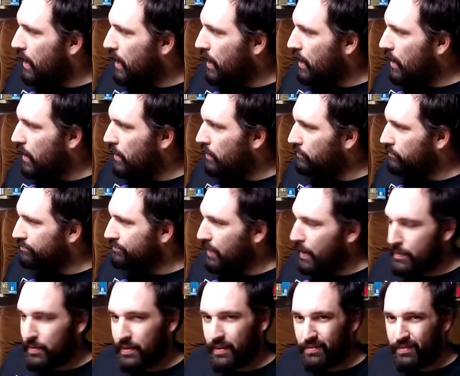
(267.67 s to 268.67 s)

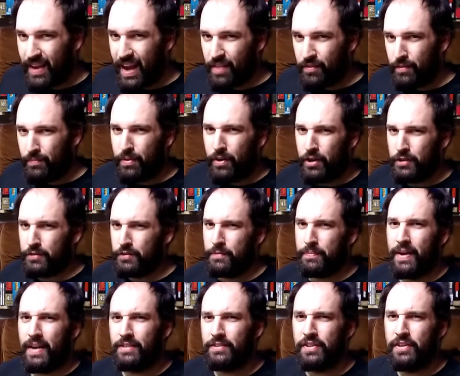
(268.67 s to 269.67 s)
I've been gathering parts
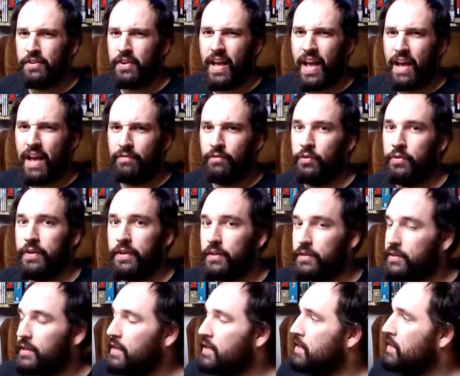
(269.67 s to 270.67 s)
for the past year and a half, 2
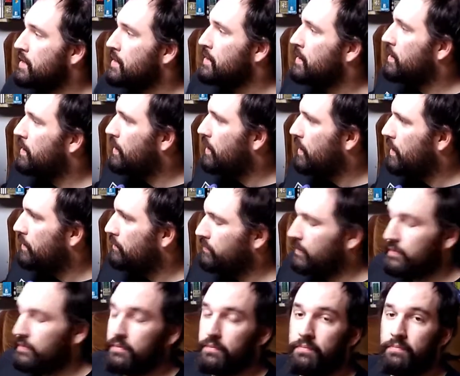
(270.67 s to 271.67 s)
years.
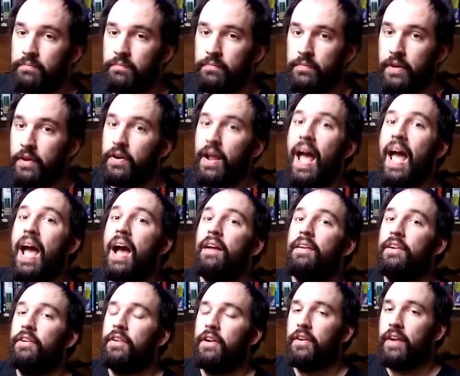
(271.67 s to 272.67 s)
Year and
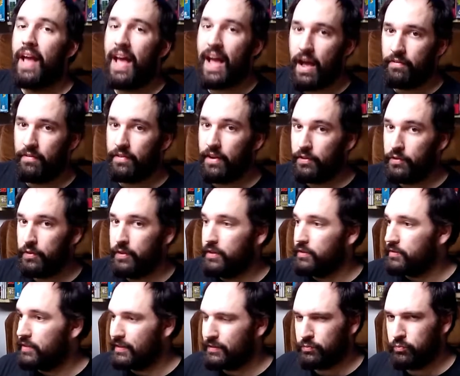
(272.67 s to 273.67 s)
a half, not 2
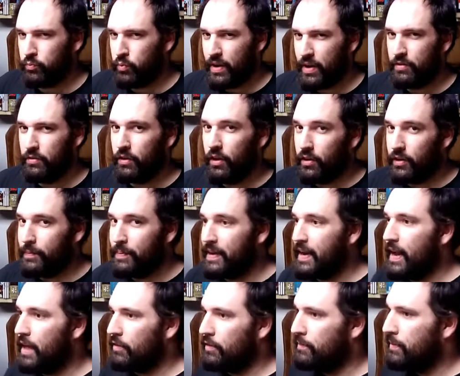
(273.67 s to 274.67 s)
years. That's way too long to
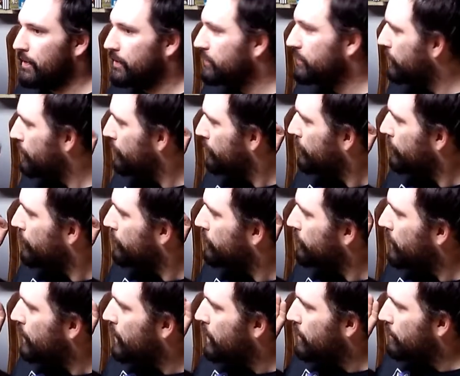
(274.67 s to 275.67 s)
be gathering parts.
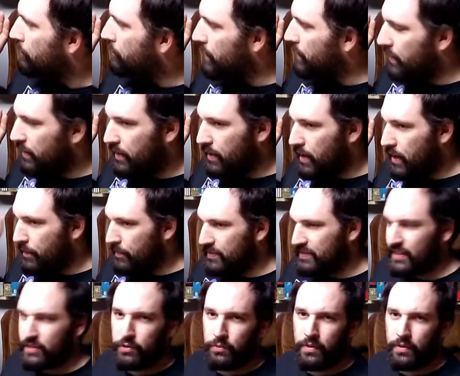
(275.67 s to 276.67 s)
But
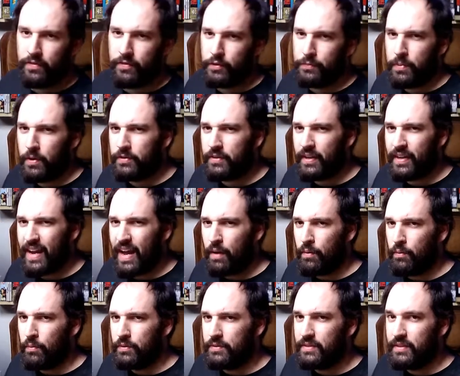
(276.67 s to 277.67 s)
this is actually one of the first parts I
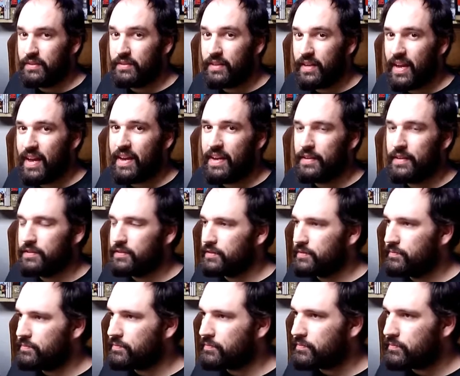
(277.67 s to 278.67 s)
got, was this
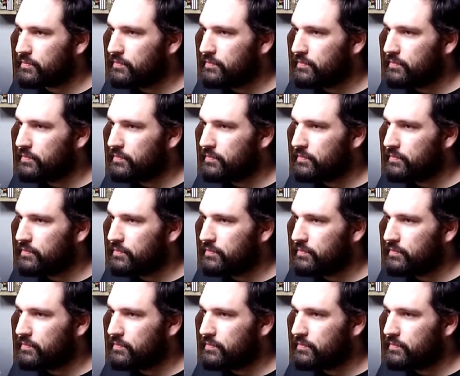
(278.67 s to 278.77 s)
case.